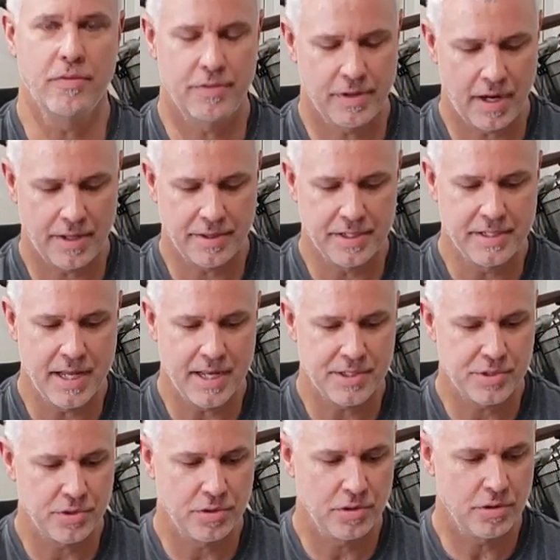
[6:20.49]
If you're out in the
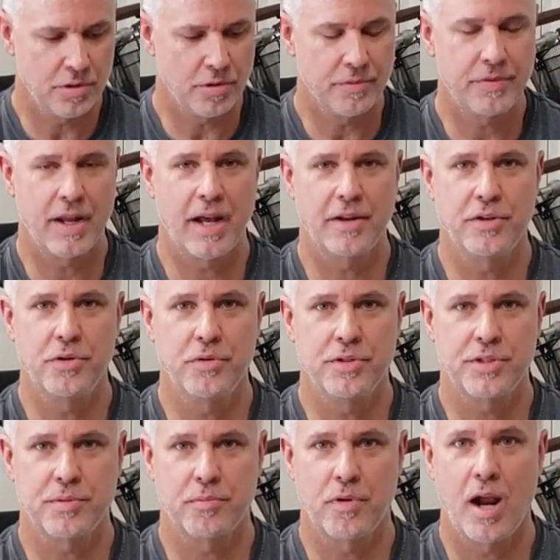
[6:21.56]
desert or if you're out doing
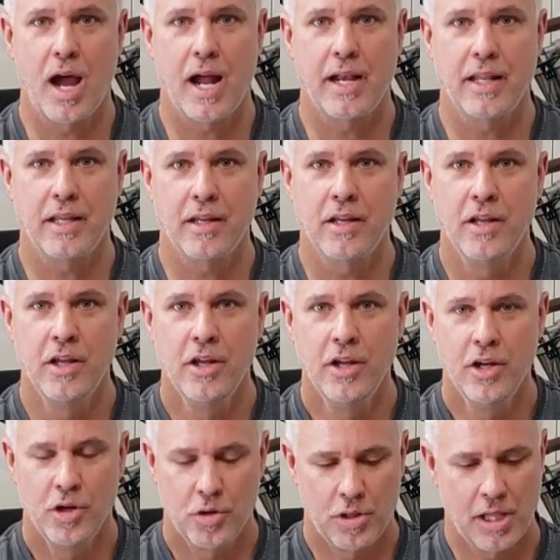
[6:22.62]
some riding,
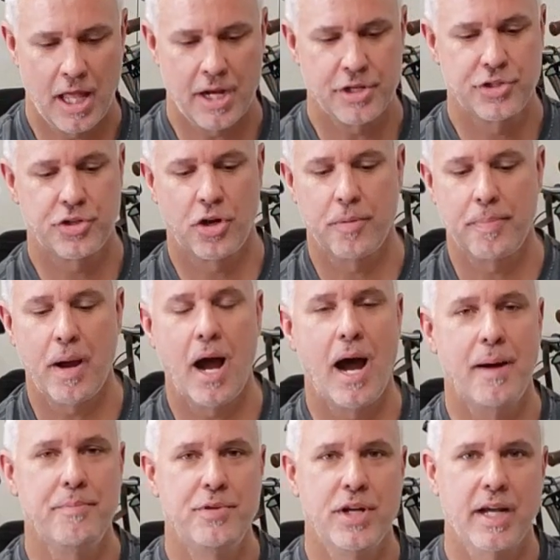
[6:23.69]
a lot of sharp
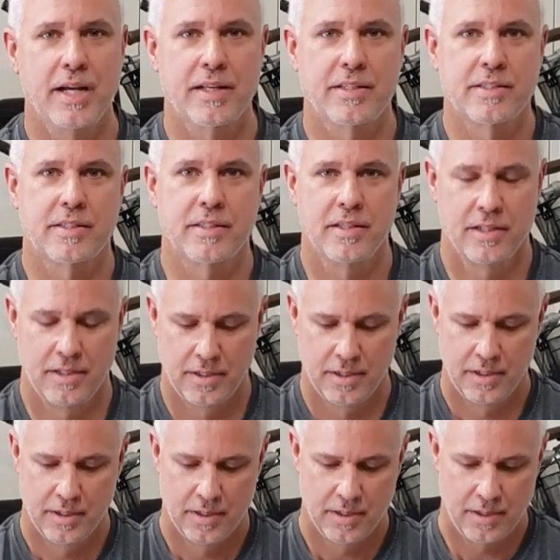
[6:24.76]
objects,
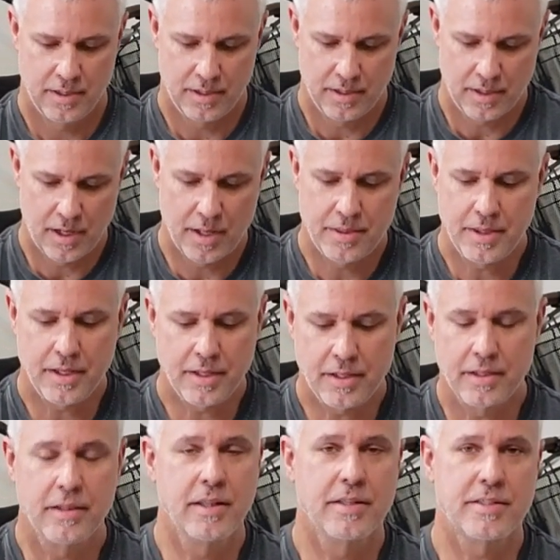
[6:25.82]
I think
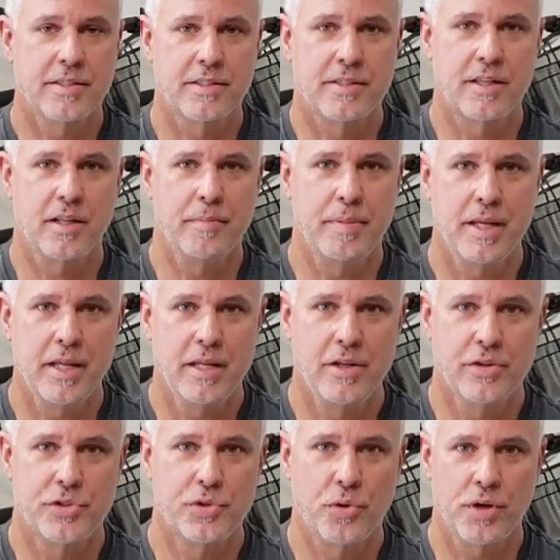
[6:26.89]
this is going to be your
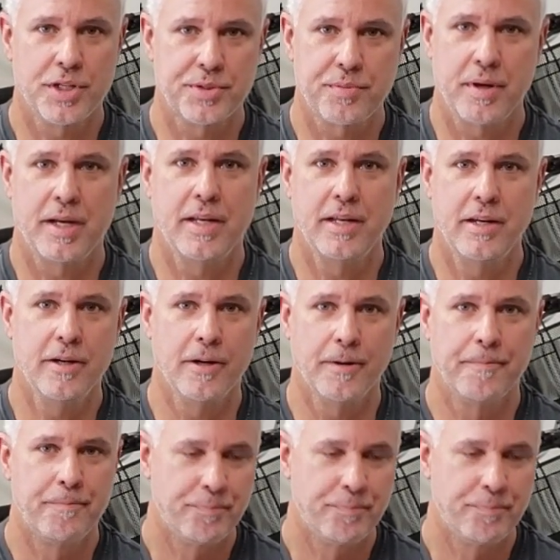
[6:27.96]
choice right here.